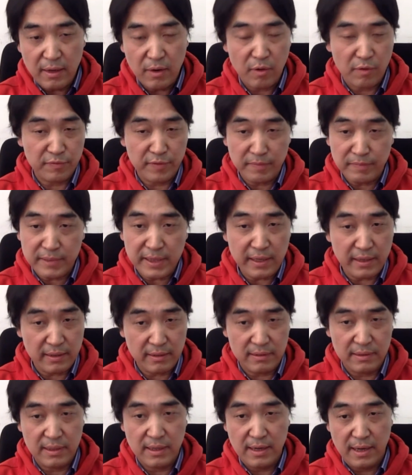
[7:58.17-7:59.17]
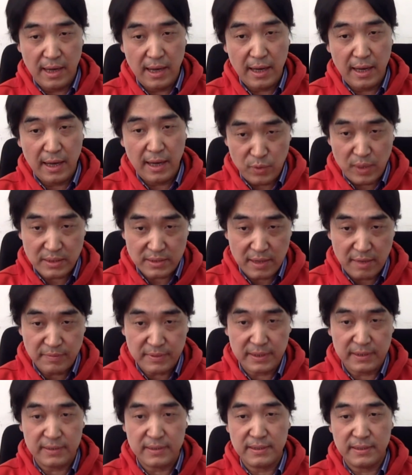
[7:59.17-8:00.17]
or 15 runs
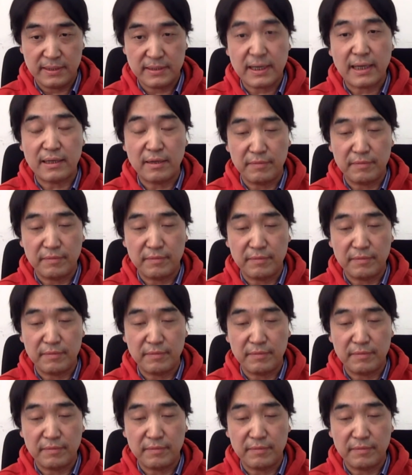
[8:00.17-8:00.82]
of this kind of